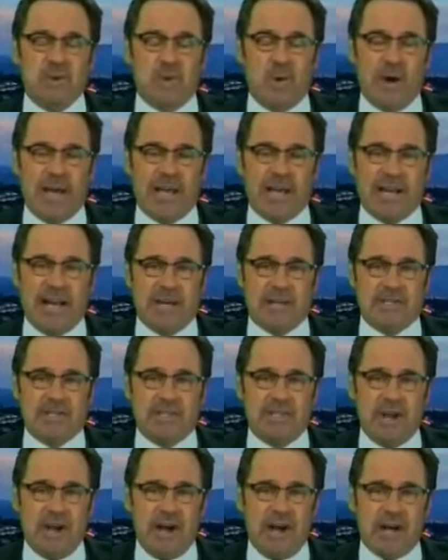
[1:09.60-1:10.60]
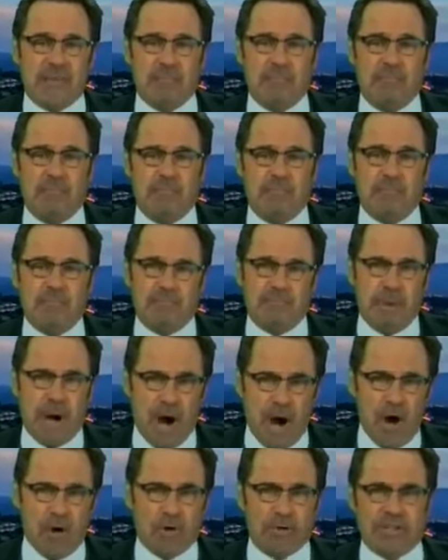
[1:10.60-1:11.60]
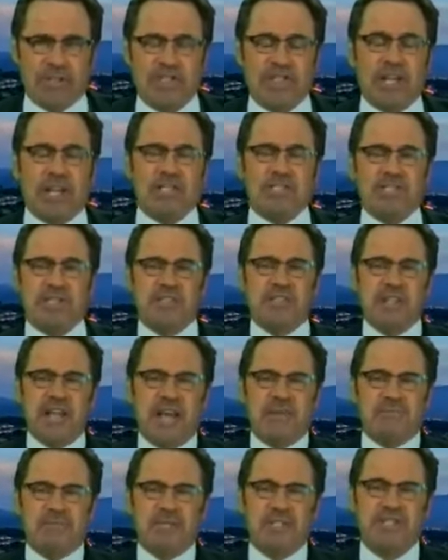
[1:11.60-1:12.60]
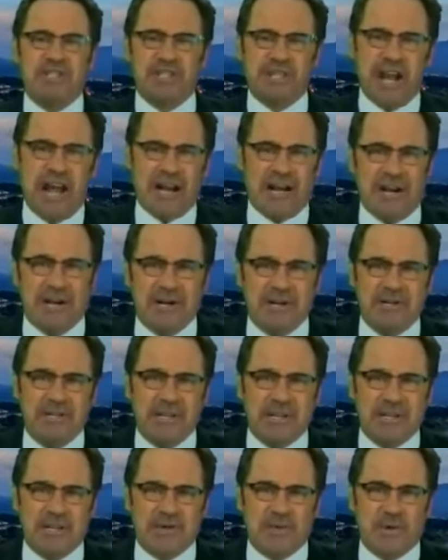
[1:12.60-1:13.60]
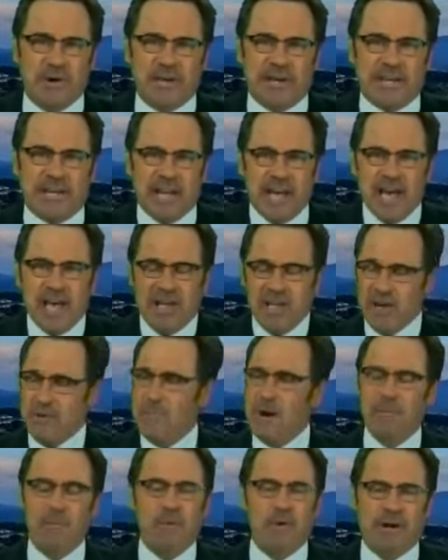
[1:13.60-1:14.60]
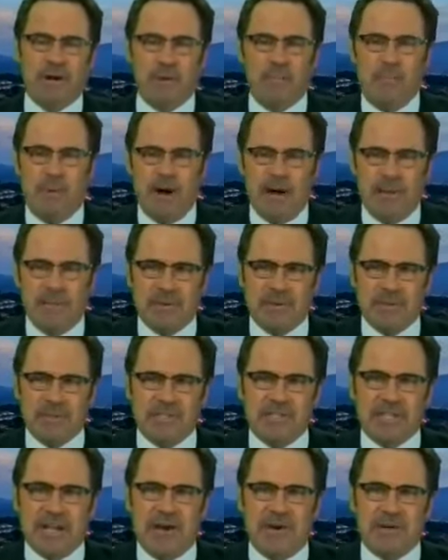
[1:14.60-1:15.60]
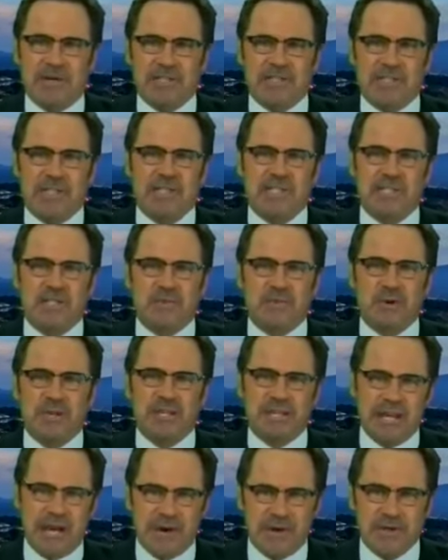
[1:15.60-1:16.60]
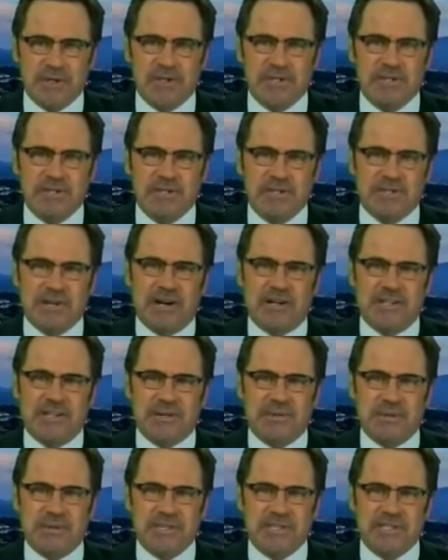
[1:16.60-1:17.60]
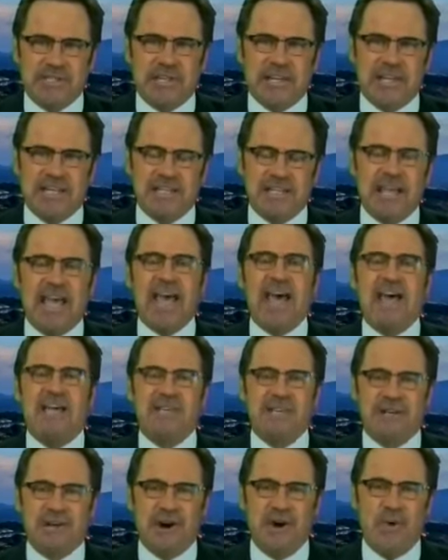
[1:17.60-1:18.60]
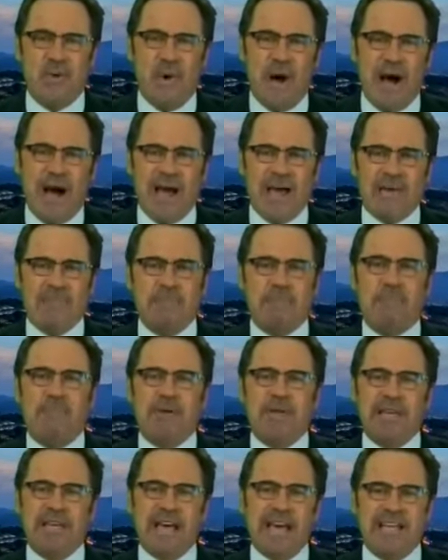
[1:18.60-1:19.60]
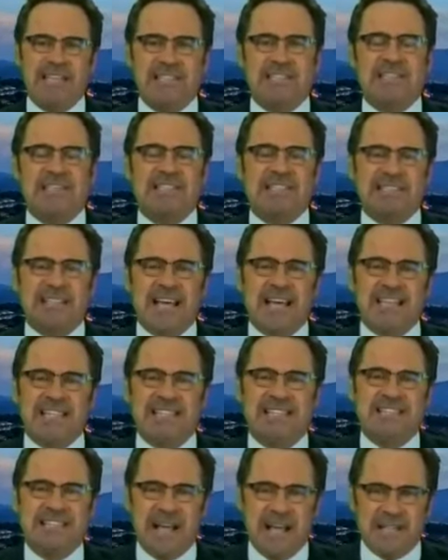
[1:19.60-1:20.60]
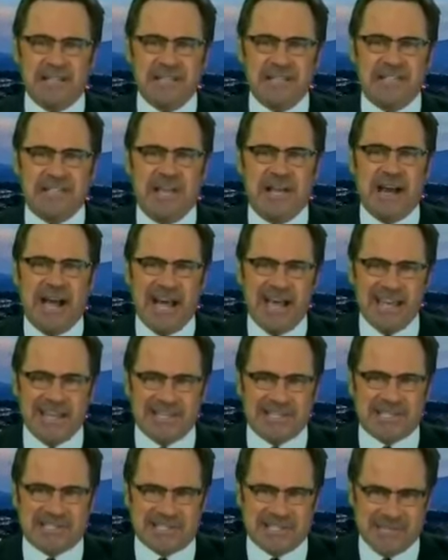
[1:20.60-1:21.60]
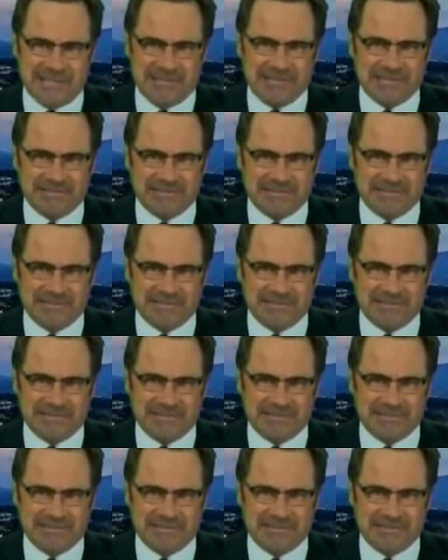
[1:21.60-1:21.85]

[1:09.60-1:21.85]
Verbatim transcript: the White House dog Bo to change his name to Checkers this week. You remember when Obama was telling us this is when the oceans start to recede? Yeah, you know why? BS is less dense than ice.